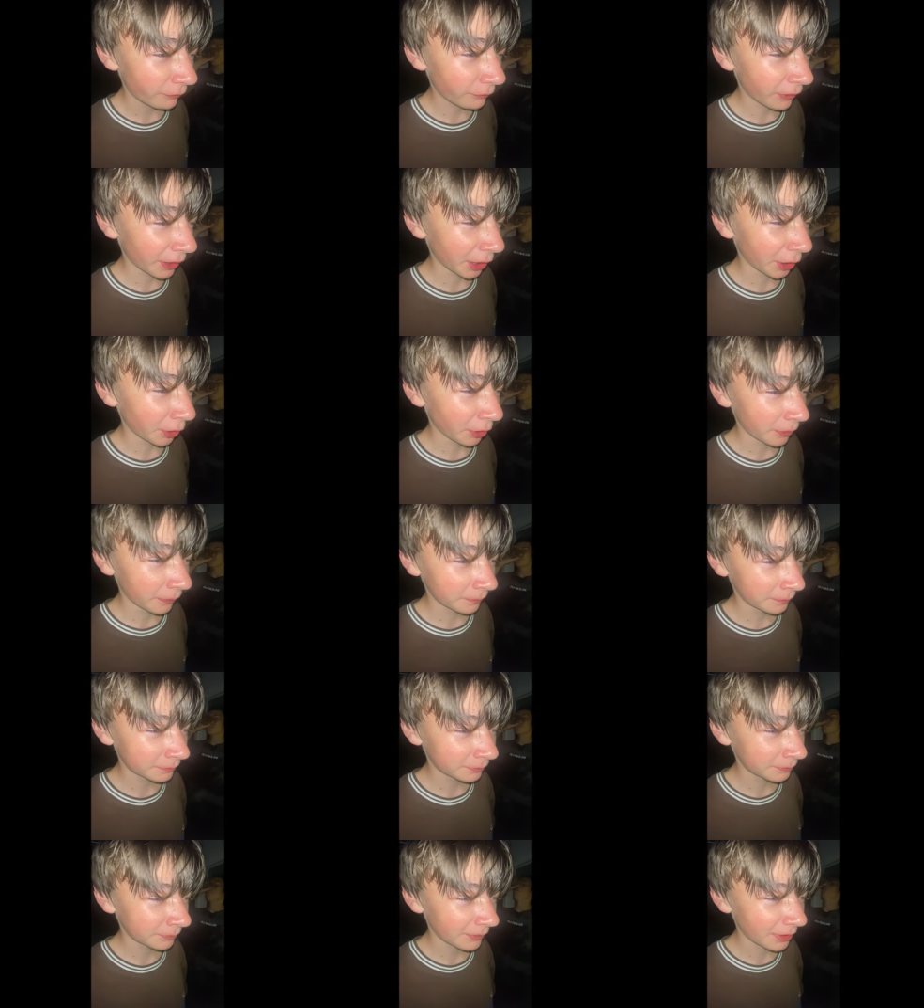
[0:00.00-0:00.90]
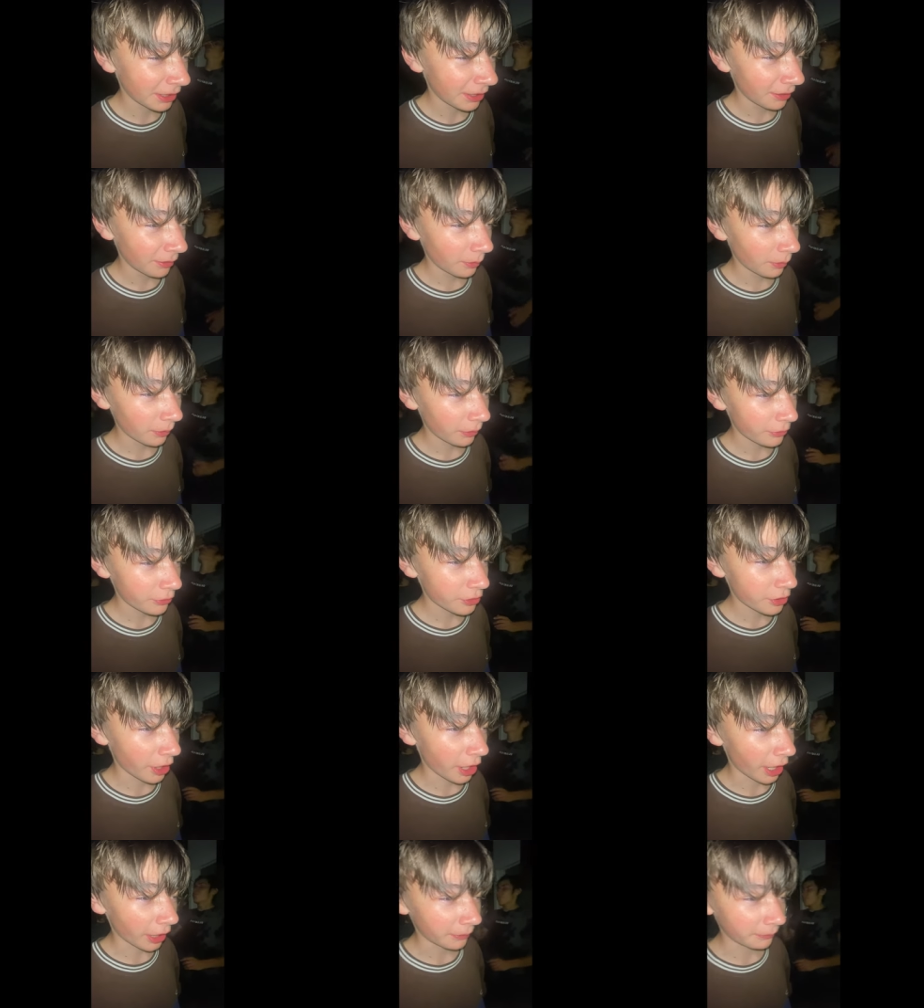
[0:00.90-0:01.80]
fritter
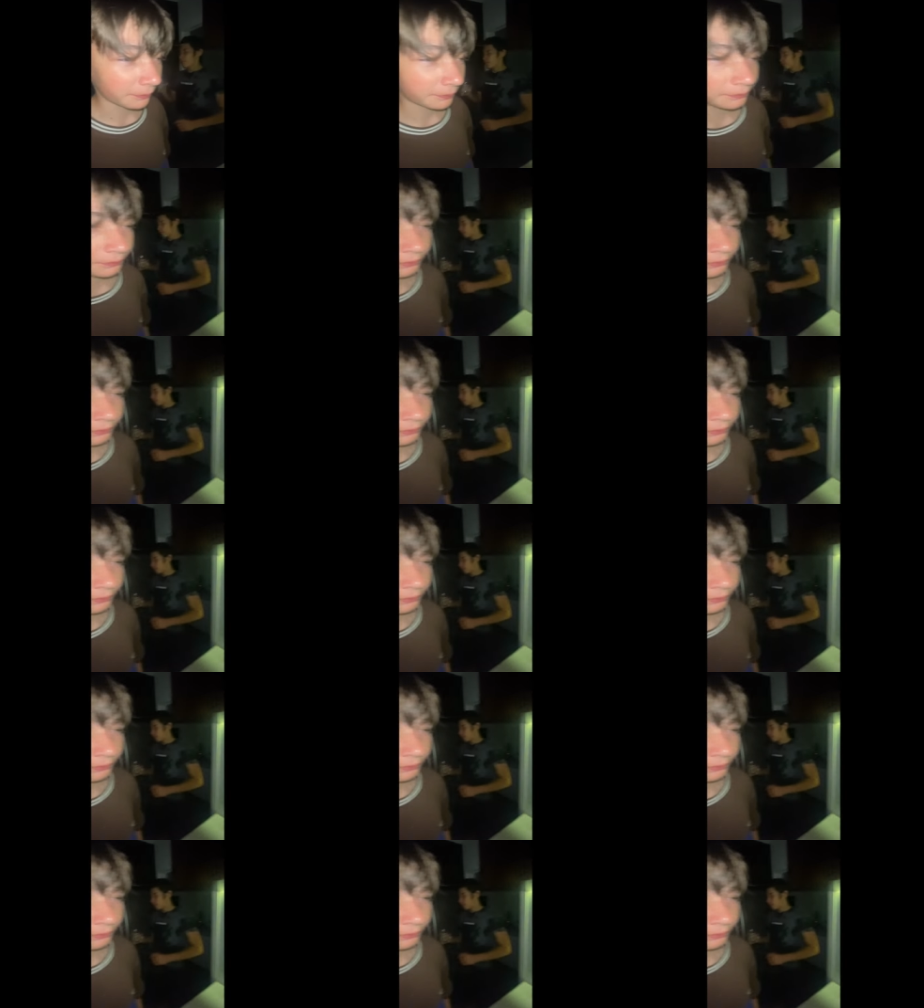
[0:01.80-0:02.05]
shot.